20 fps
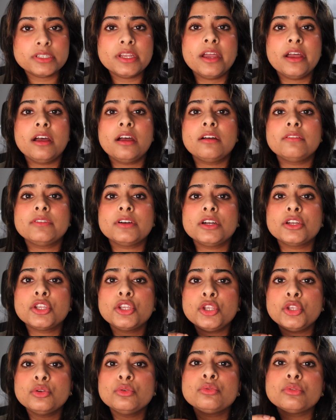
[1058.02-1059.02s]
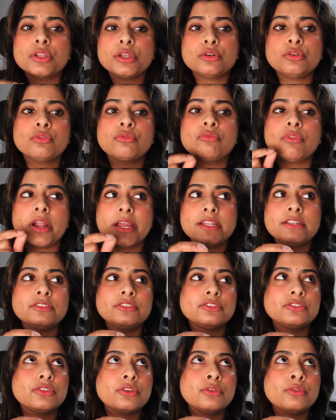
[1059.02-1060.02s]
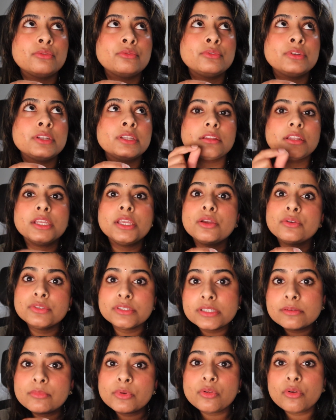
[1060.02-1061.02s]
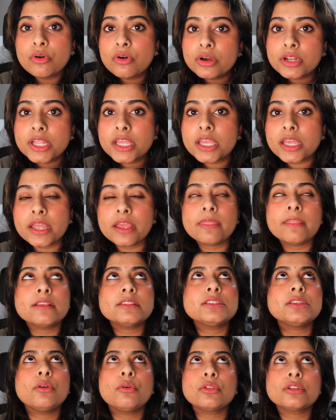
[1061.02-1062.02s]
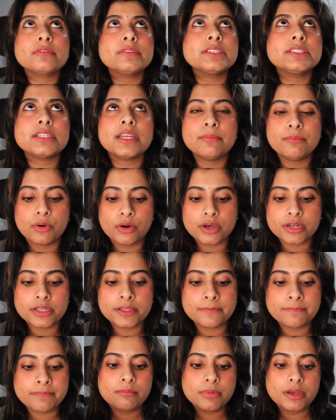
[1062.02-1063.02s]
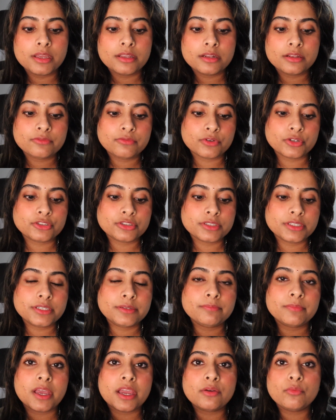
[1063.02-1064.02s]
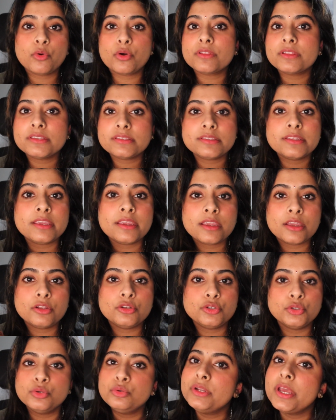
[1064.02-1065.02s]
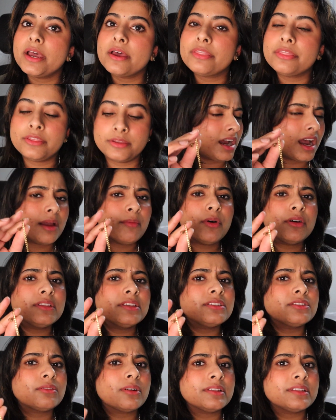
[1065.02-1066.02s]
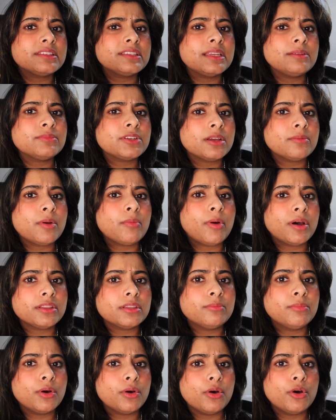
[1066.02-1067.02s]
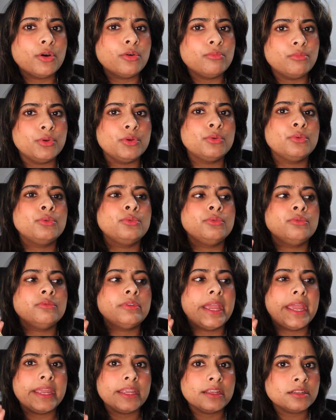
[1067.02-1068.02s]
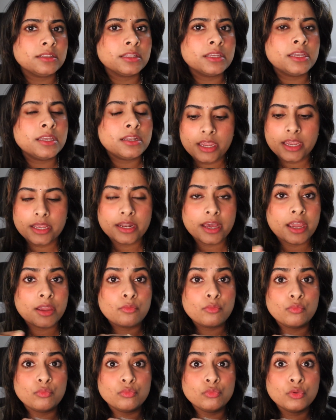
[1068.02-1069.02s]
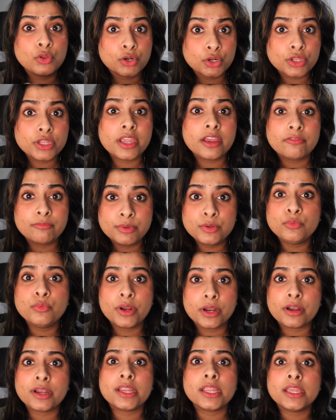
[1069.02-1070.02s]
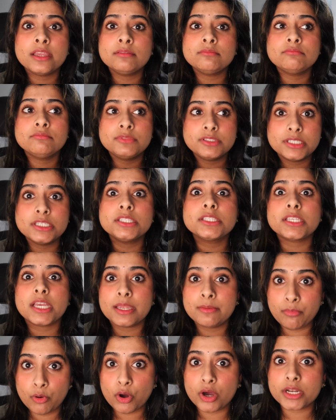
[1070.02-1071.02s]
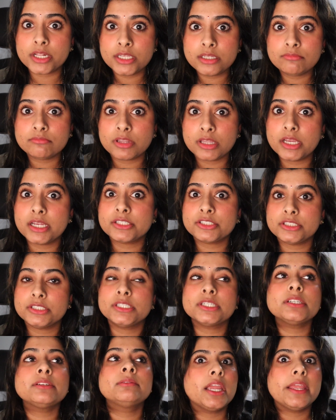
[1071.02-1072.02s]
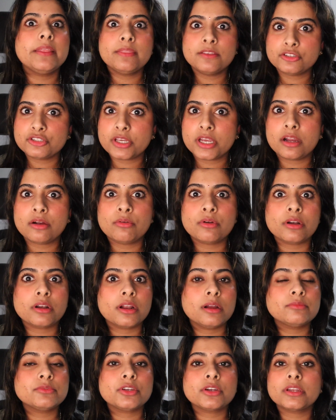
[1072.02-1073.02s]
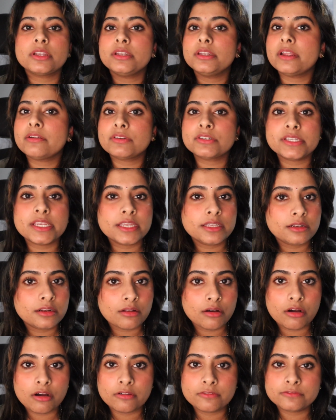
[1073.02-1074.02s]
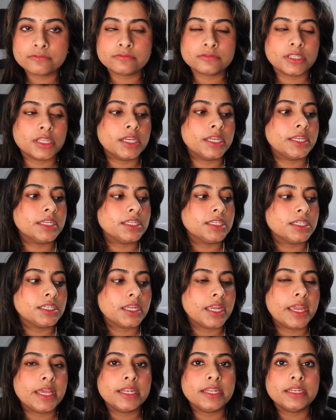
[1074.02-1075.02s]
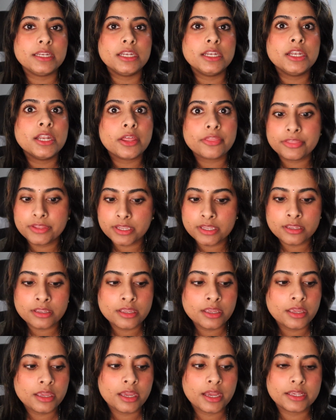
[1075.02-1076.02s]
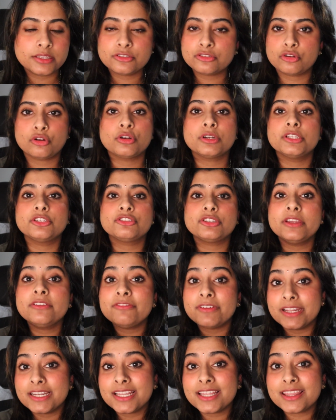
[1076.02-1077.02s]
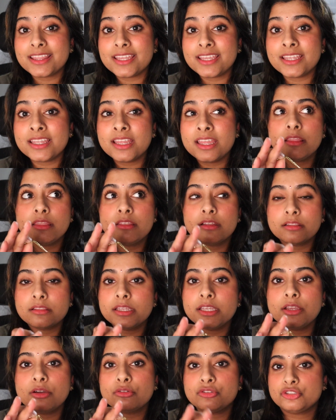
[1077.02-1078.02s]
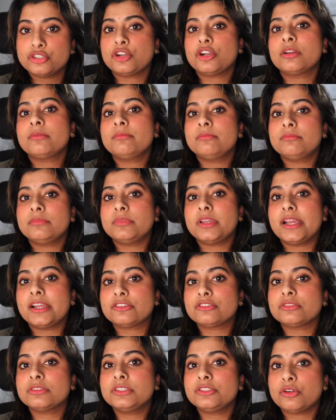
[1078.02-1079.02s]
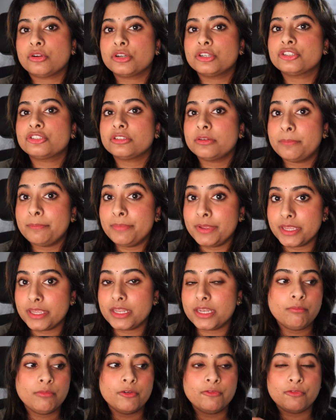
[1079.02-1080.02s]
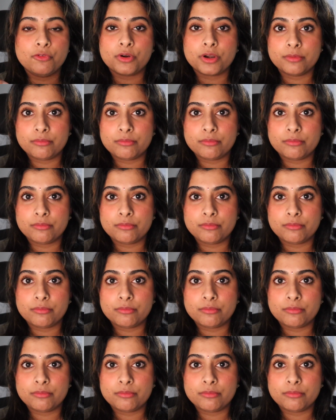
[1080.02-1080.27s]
to have a cute little rhinestone Leo symbol on it, and that's the only reason I bought it. But unfortunately, I wore this thing to death. I bought this around the same time I bought the Boho Moon anklet, and I literally have been wearing it since I bought it last year. In the shower, I'm talking never taking it off, like, and nothing has tarnished. If anything, the Leo charm actually tarnished a bit before